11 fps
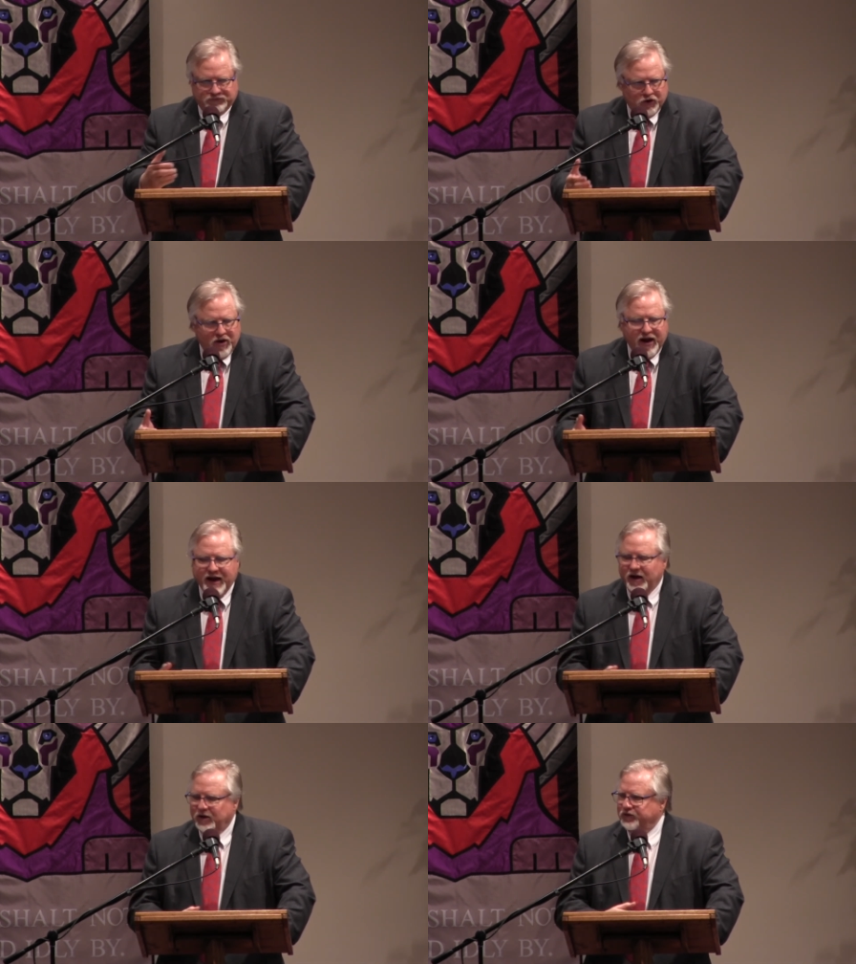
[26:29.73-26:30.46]
your
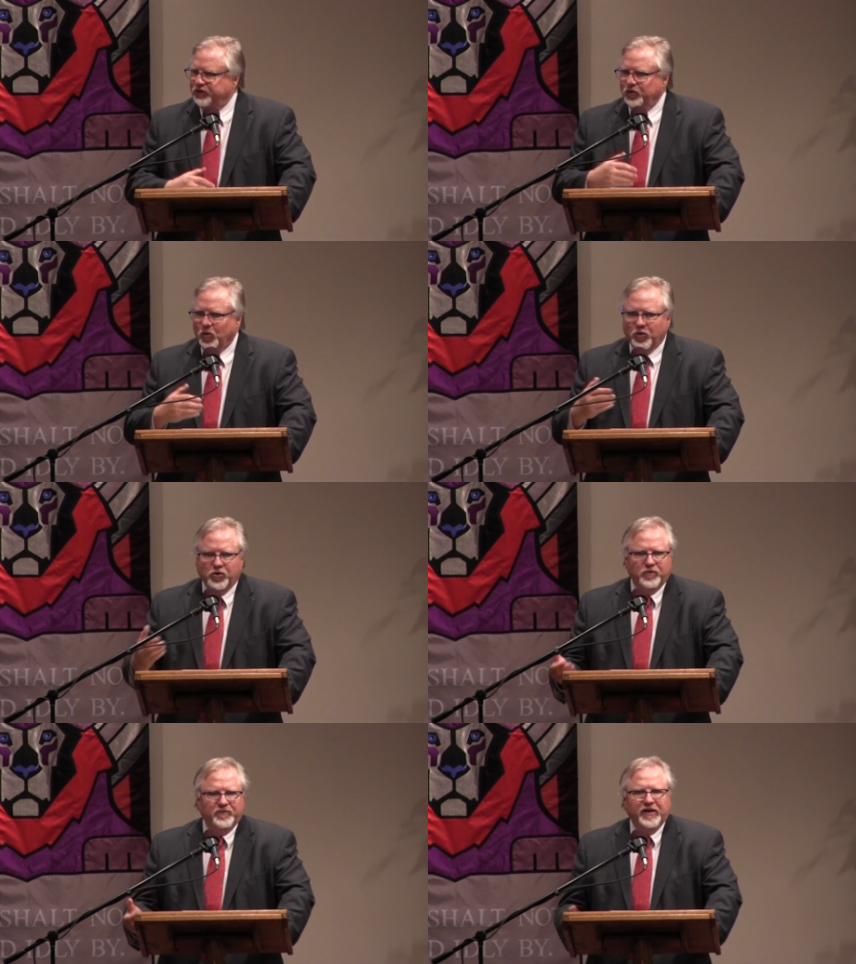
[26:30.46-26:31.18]
house or
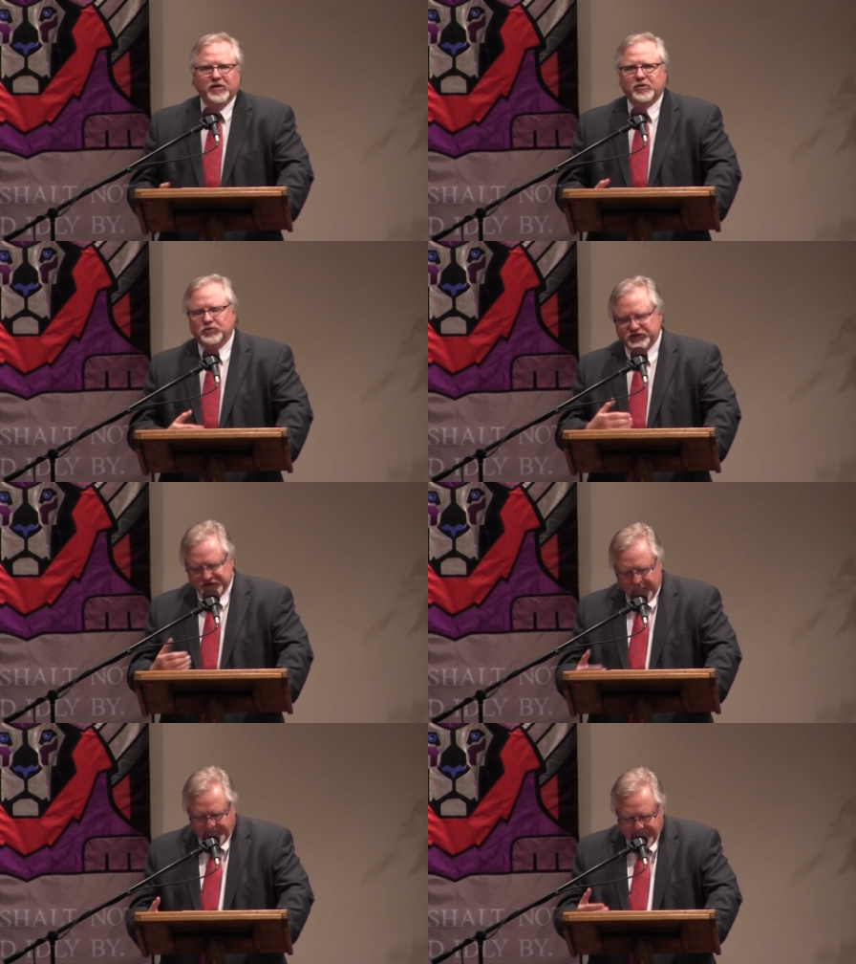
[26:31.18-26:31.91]
your vehicle,
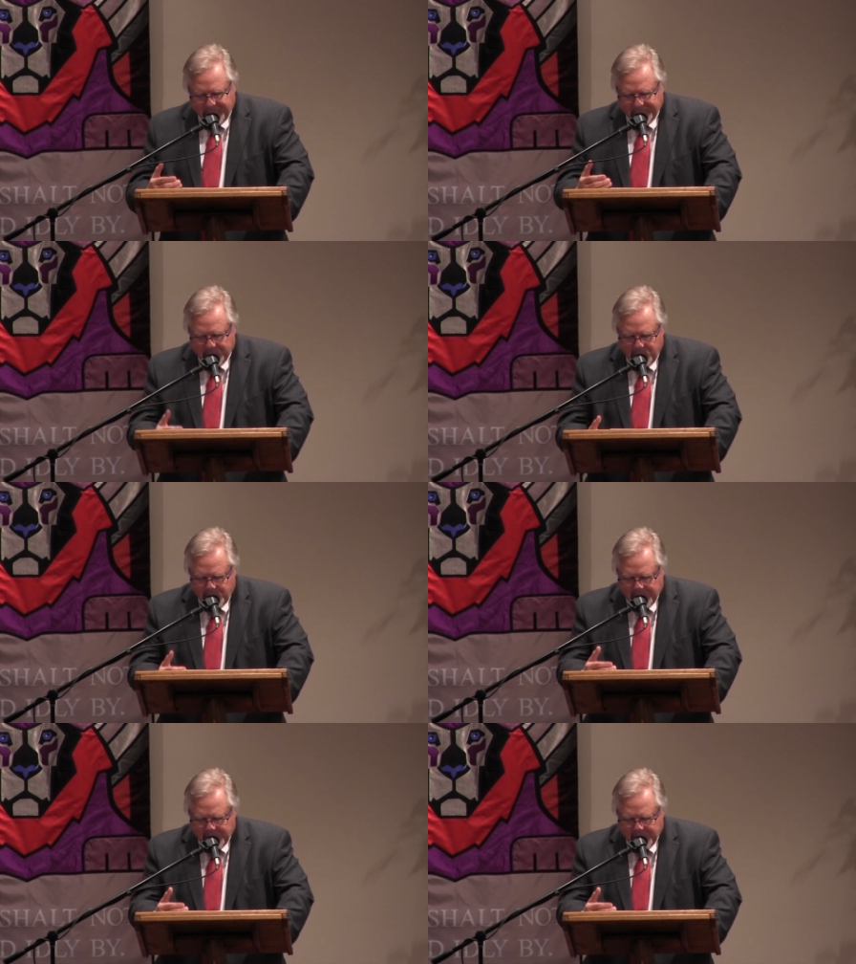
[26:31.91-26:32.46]
something that you